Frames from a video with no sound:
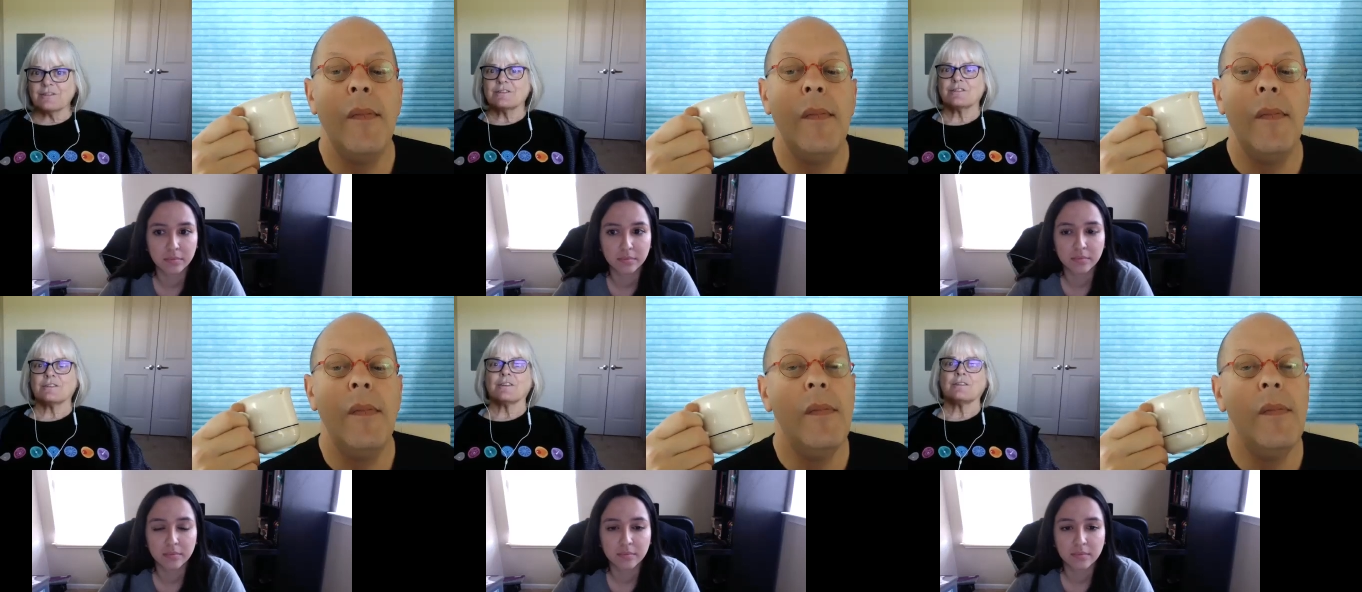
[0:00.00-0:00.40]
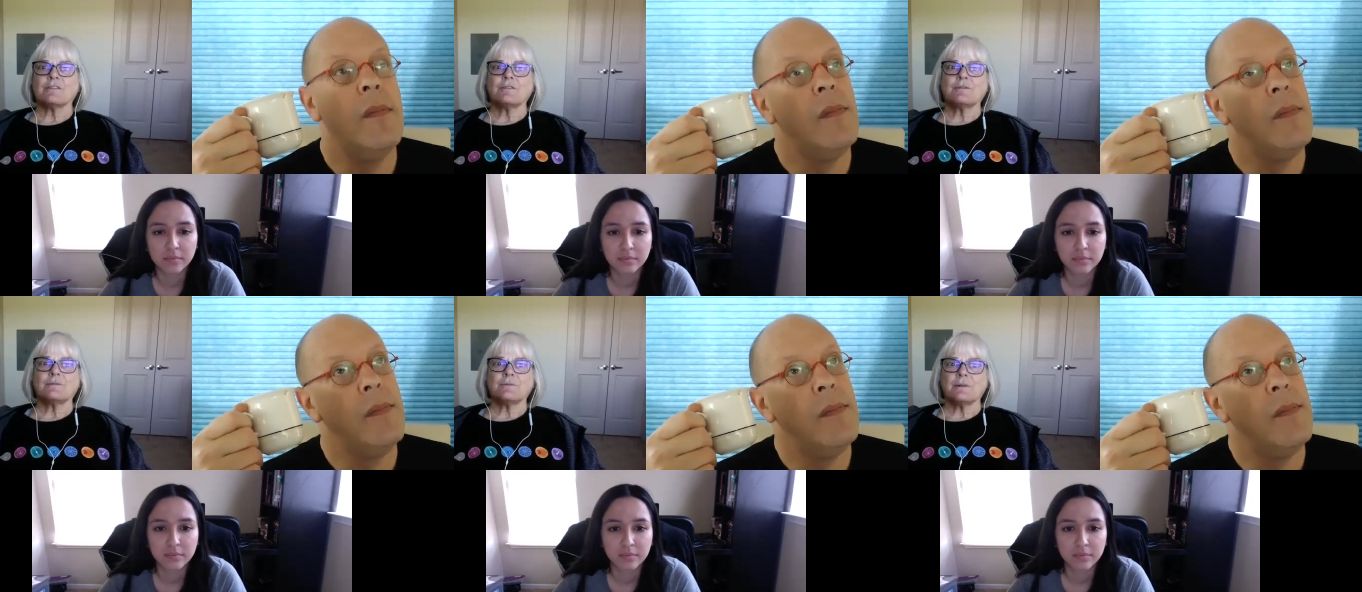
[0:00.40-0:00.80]

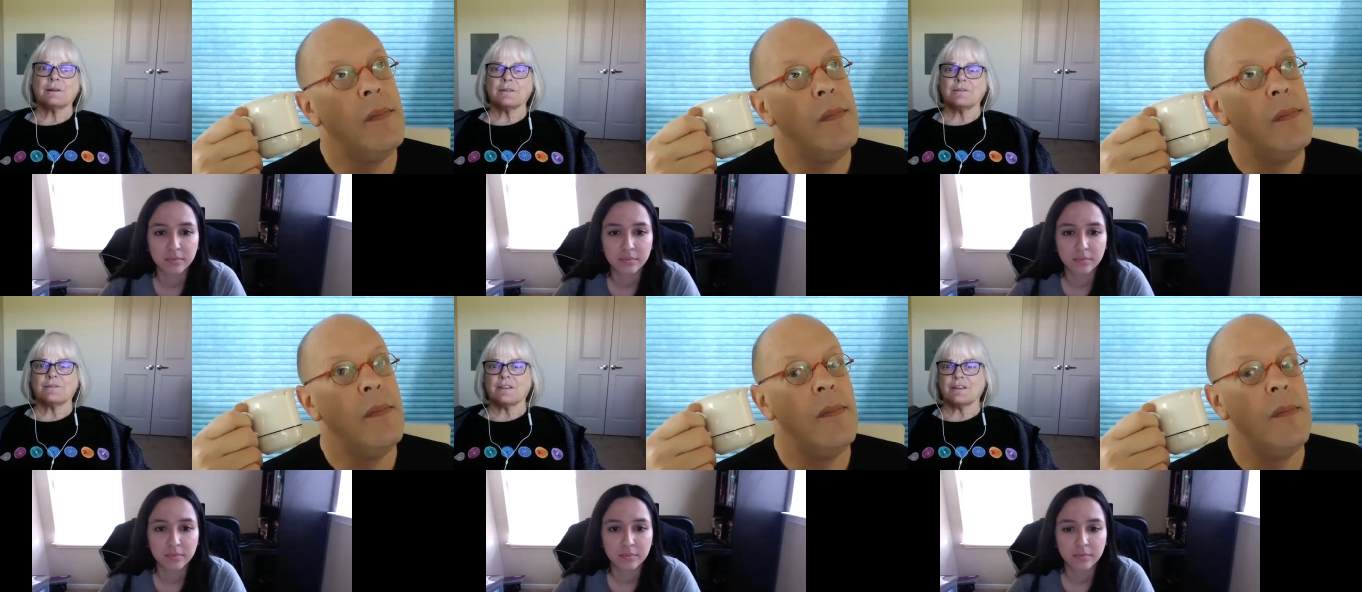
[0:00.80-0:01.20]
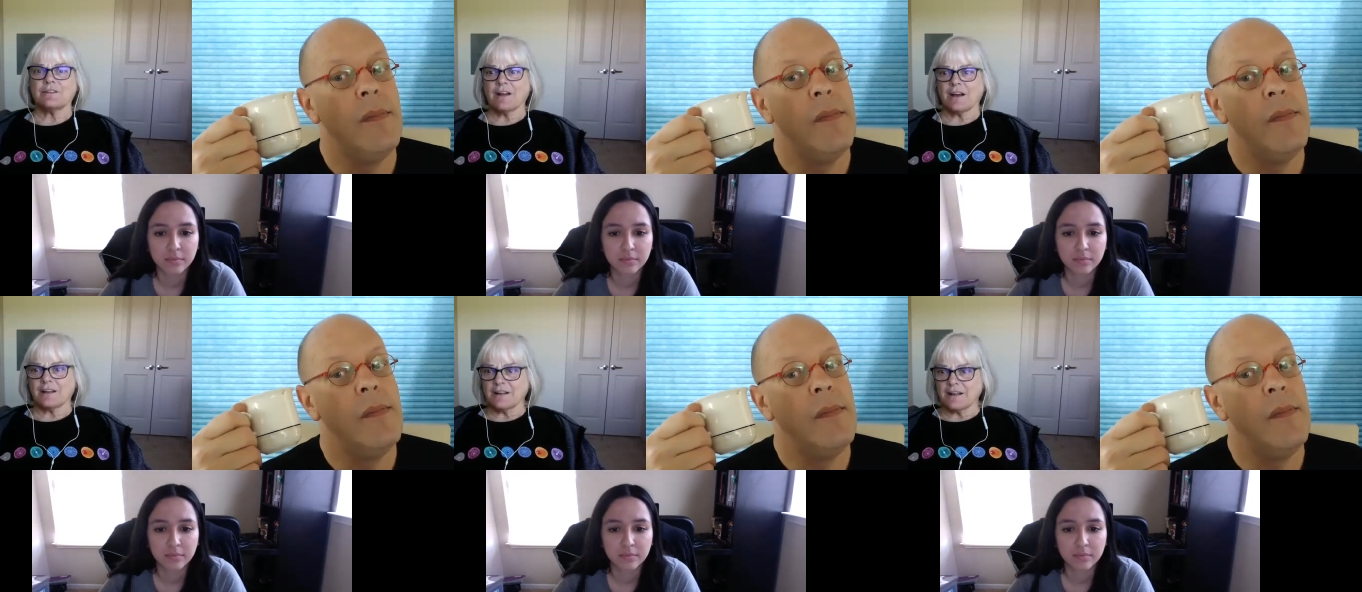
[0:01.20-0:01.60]
Speaker 1: So if they're
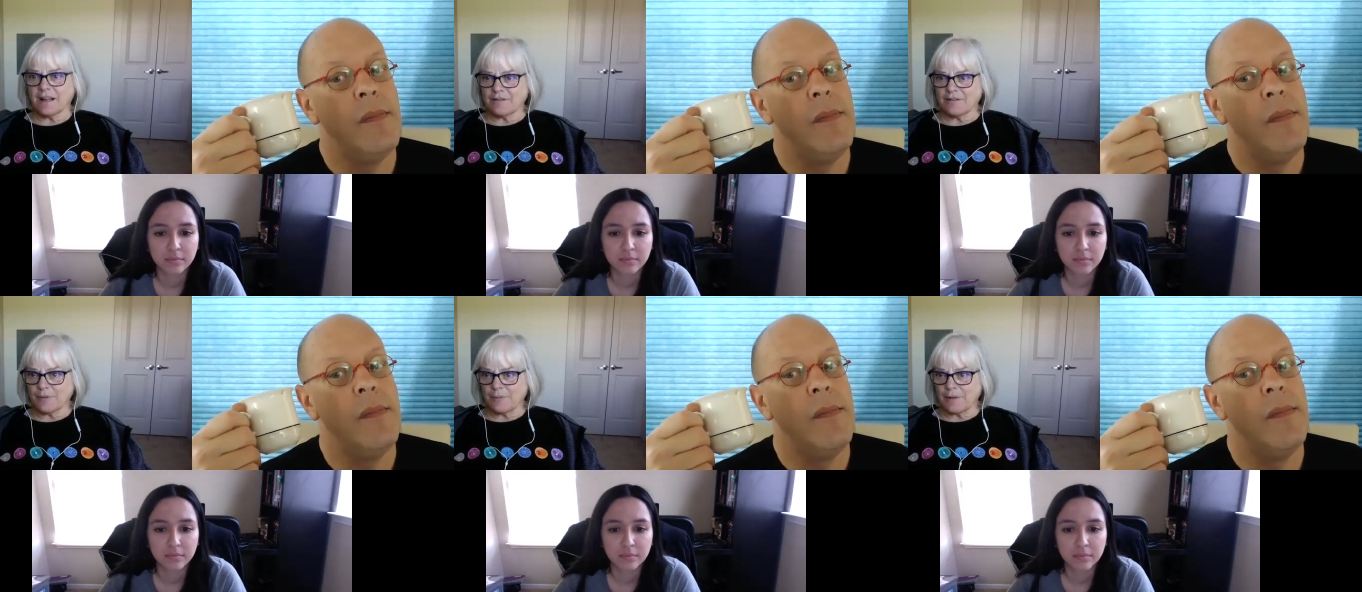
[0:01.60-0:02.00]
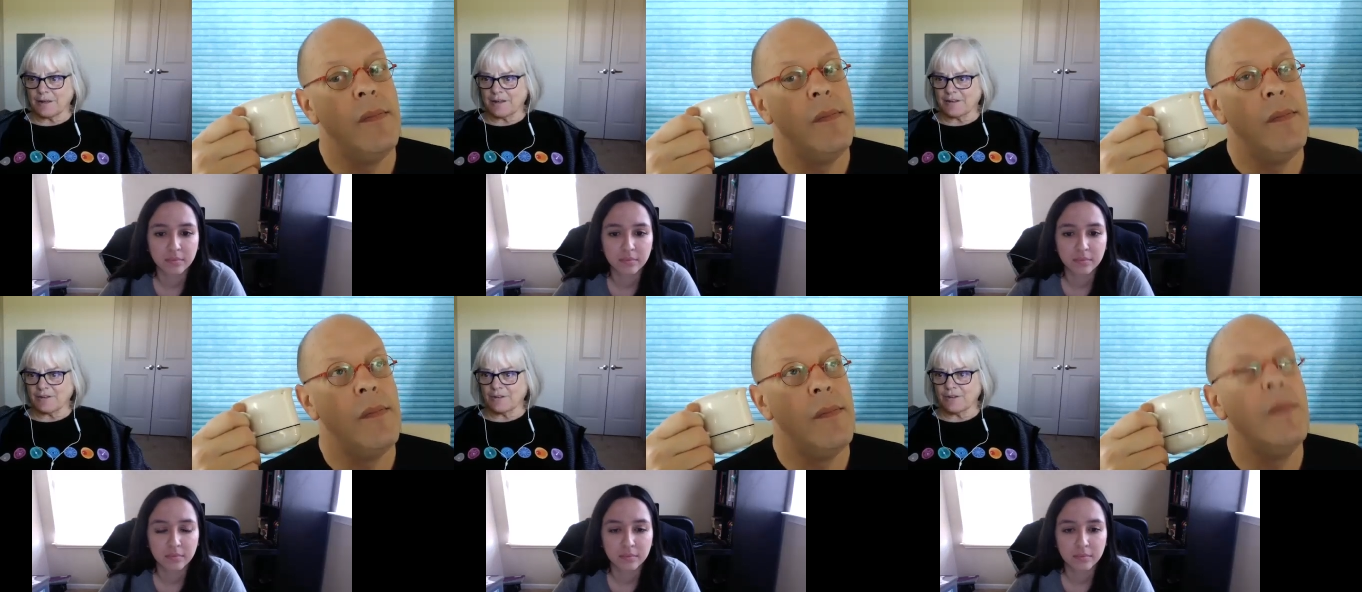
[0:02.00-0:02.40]
not in
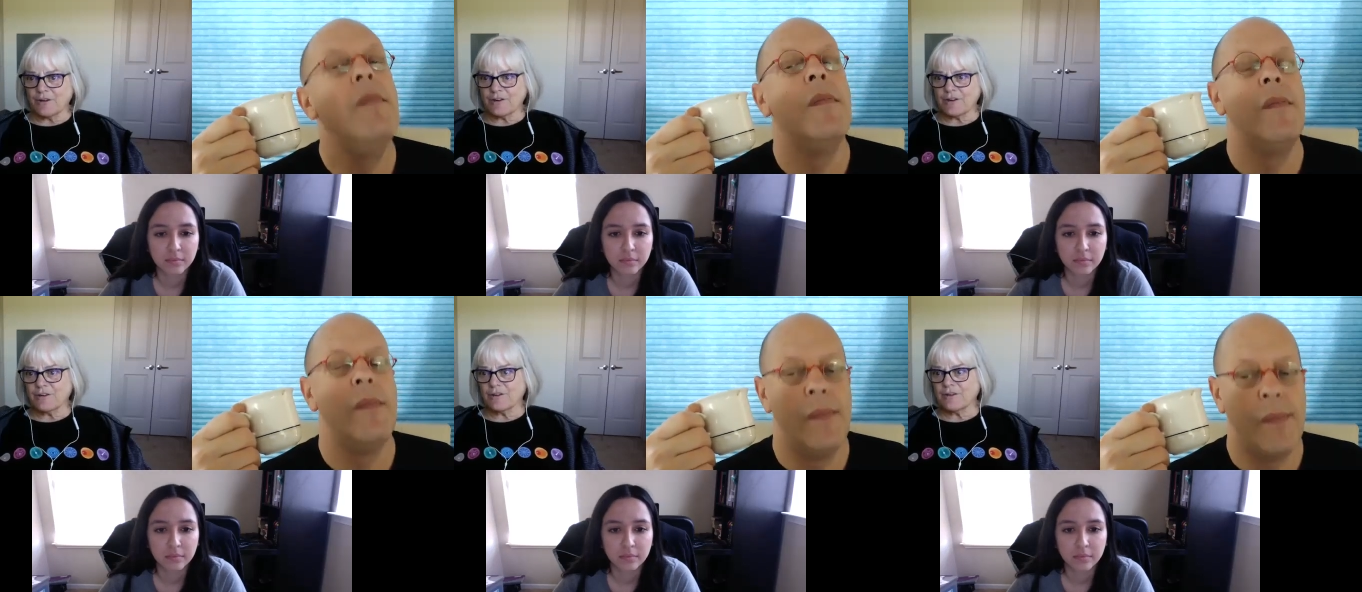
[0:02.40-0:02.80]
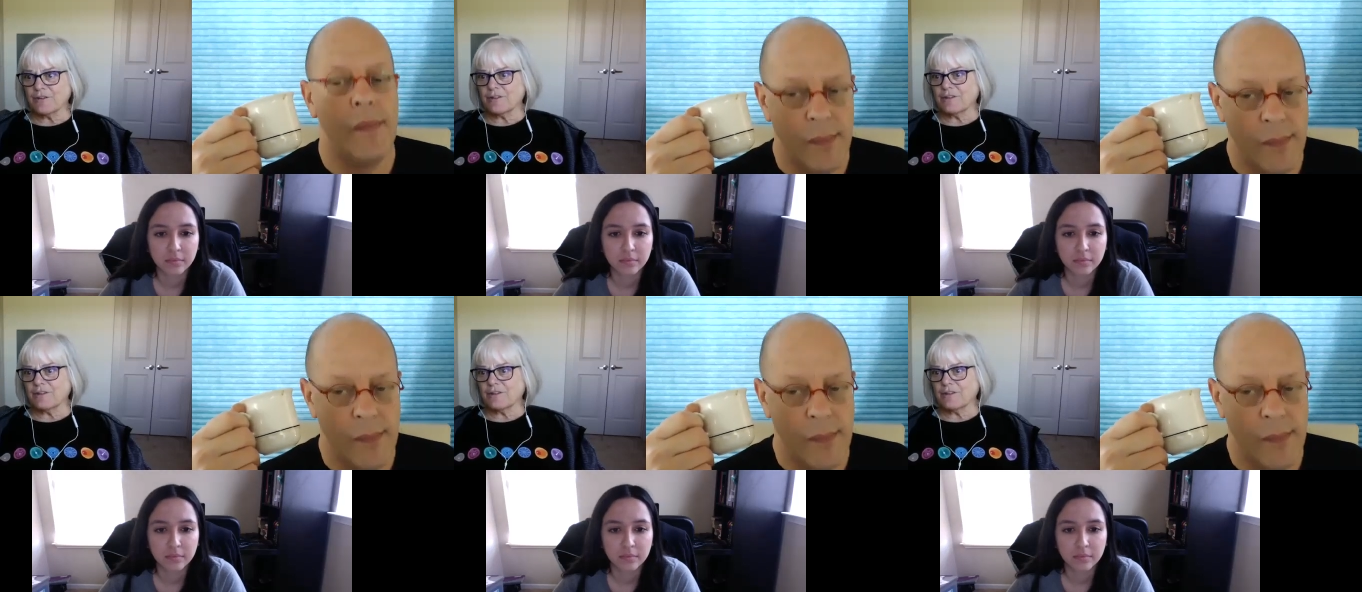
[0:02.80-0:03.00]
alphabetical order,